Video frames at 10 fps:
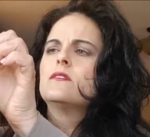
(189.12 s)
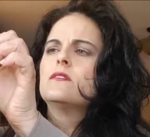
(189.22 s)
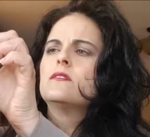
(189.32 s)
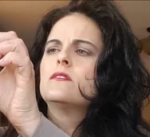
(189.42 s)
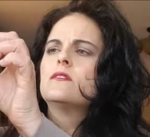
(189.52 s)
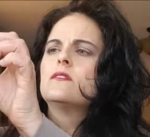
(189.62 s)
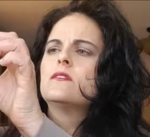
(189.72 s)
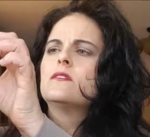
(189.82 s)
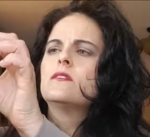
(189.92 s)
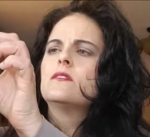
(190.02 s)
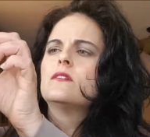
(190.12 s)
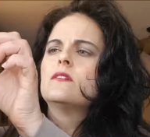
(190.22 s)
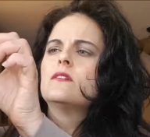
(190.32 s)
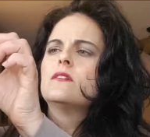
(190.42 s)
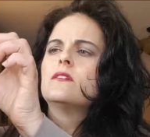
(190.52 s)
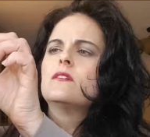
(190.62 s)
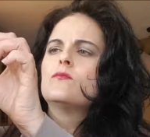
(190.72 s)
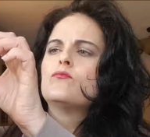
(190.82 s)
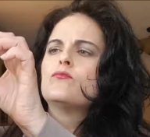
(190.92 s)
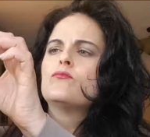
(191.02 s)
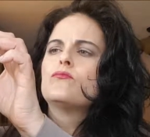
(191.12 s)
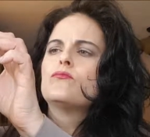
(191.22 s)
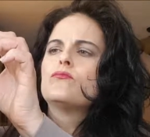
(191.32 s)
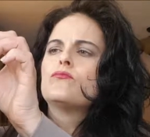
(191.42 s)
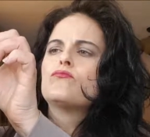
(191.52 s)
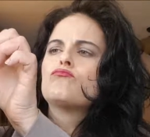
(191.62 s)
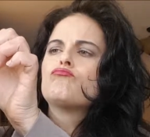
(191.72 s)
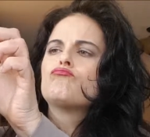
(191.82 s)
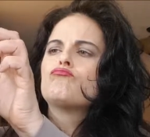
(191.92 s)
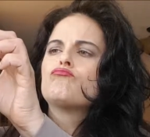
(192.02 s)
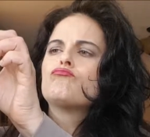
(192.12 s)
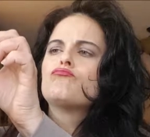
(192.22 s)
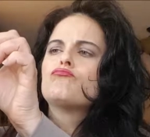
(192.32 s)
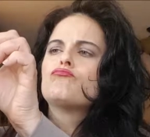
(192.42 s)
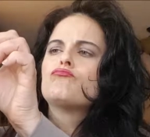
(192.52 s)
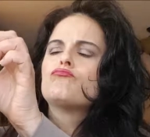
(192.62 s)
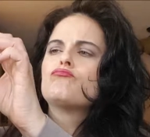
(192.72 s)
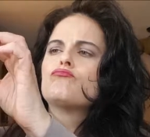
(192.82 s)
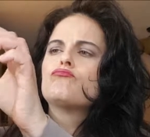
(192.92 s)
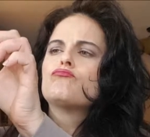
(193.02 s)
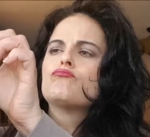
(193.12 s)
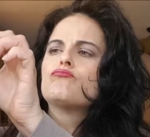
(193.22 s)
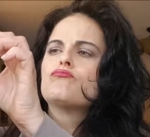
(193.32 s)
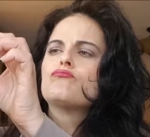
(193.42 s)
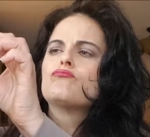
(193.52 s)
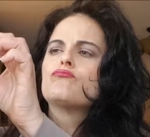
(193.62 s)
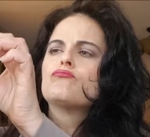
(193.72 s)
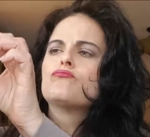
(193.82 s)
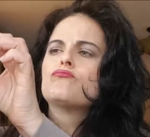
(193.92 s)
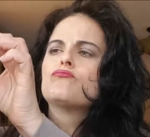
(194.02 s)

[no speech]